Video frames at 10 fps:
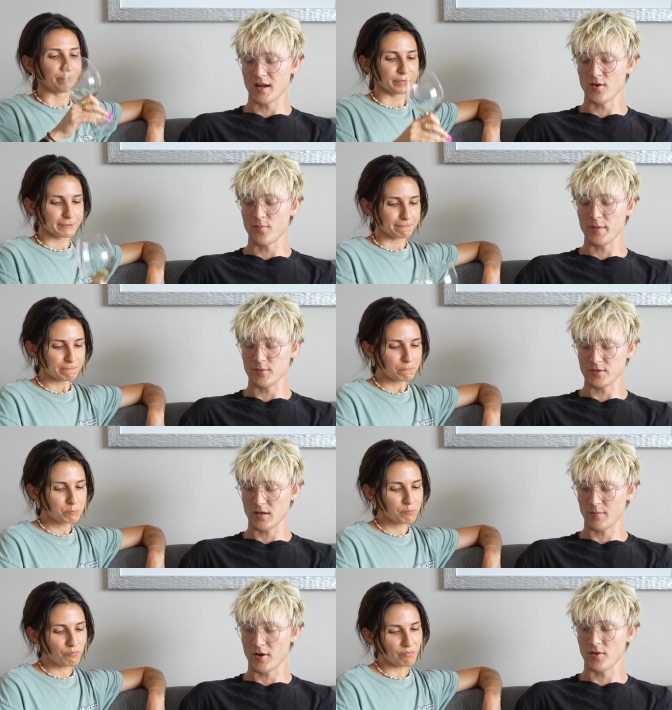Speaker 1: I know people
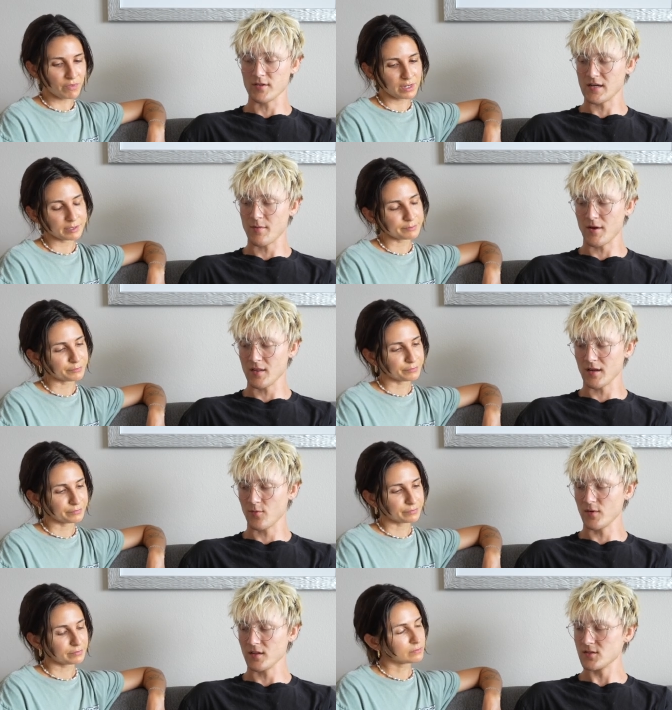talk about all the time how
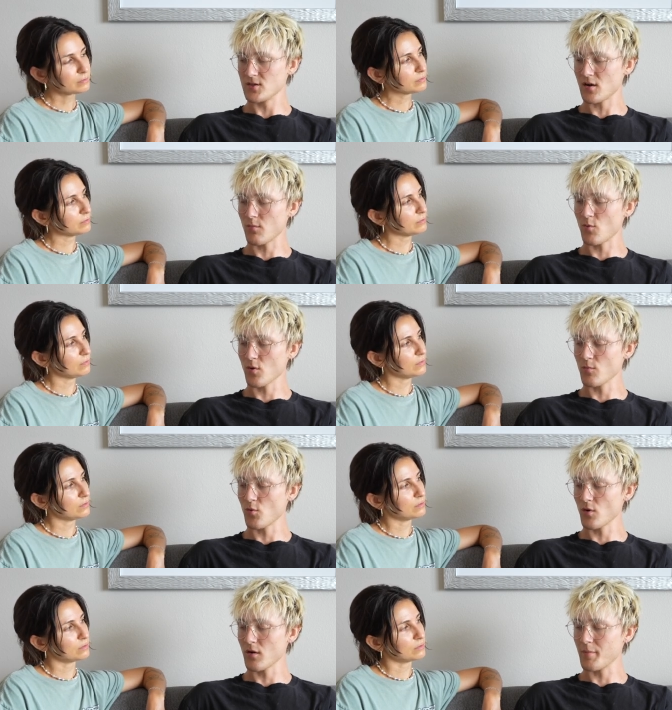like we need to talk more
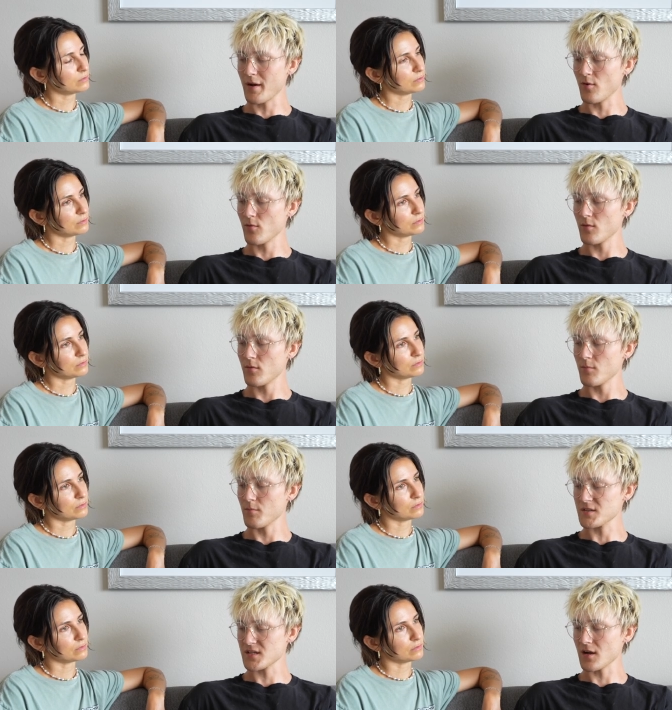and more about
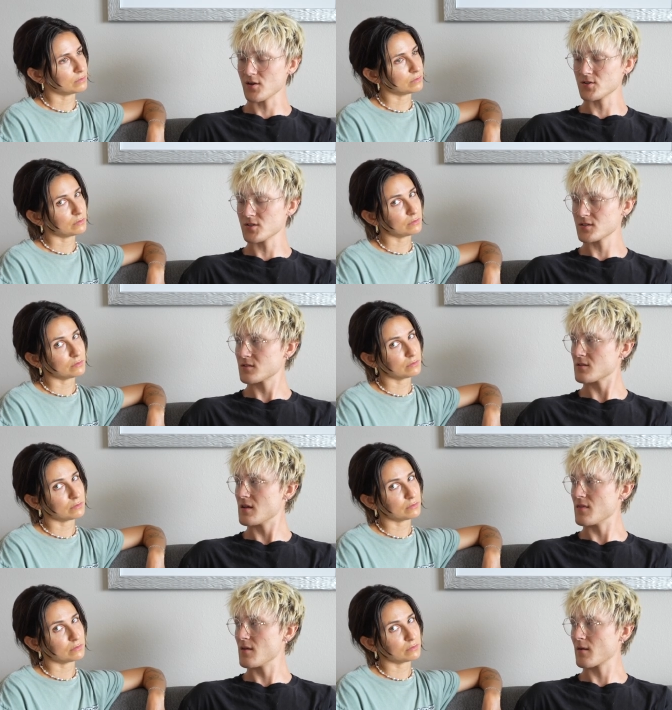miscarriages
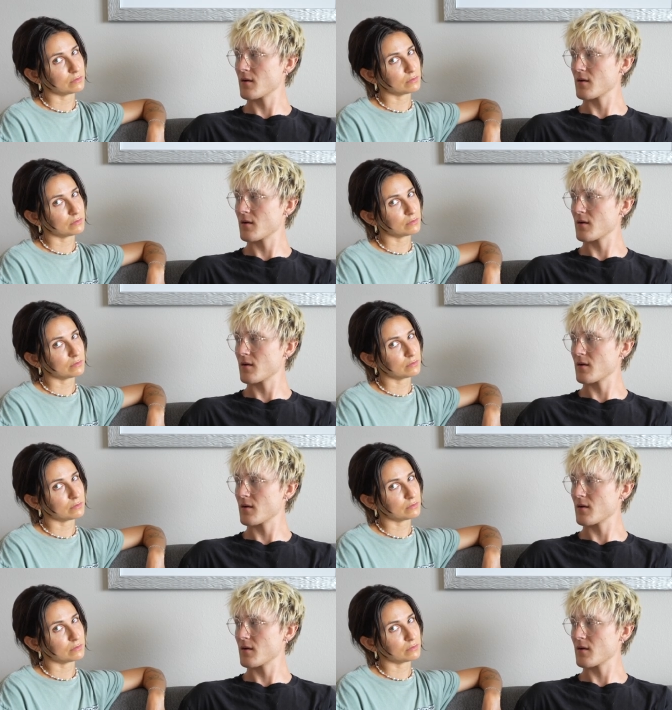in